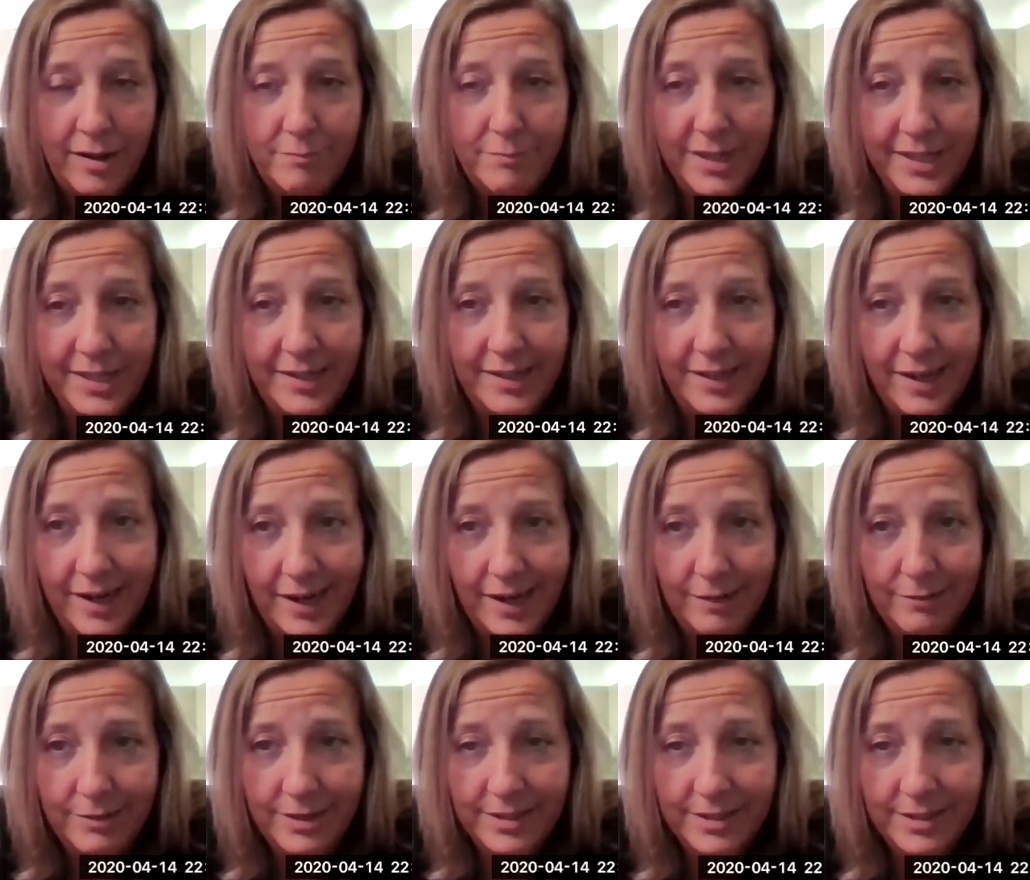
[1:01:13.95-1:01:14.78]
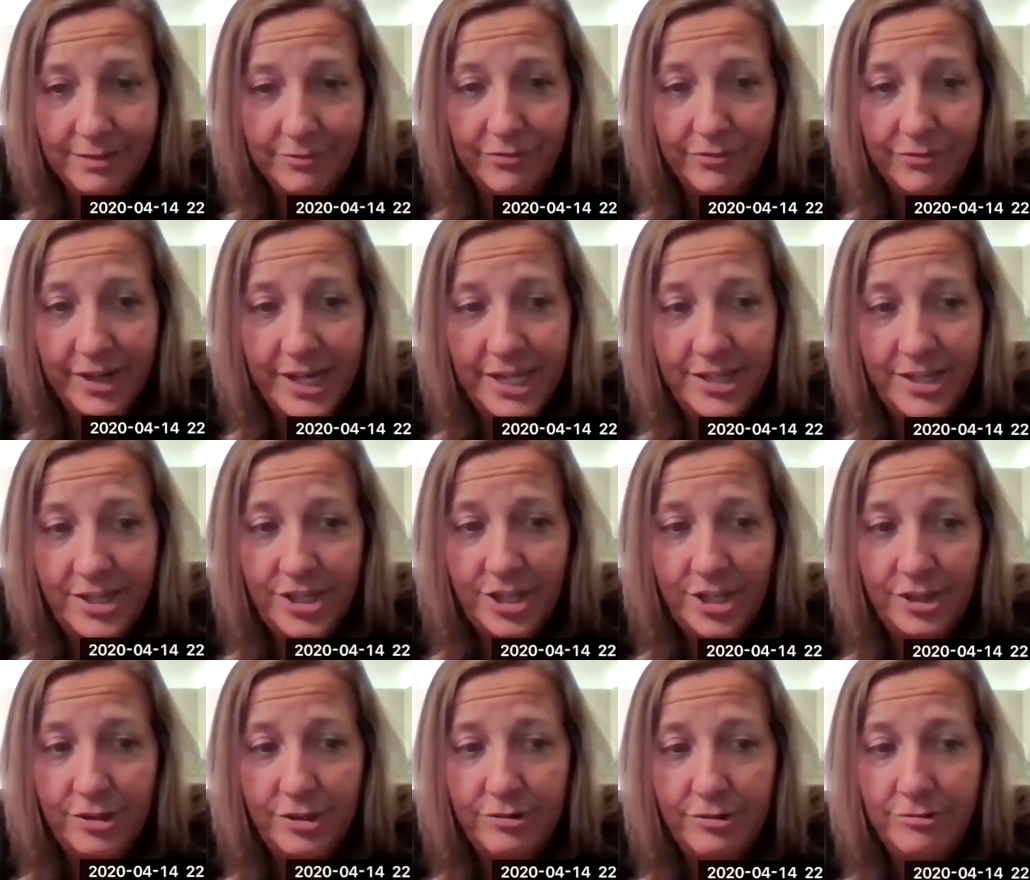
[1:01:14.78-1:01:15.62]
but I was afraid
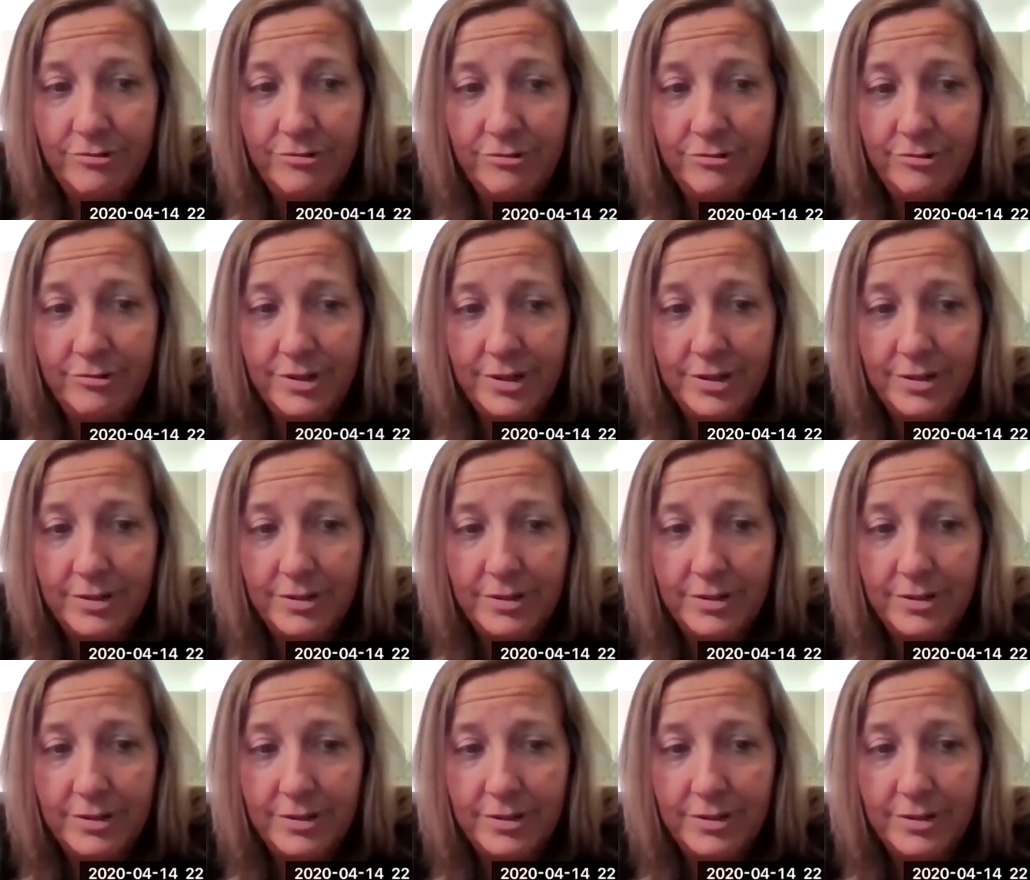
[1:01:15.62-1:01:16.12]
to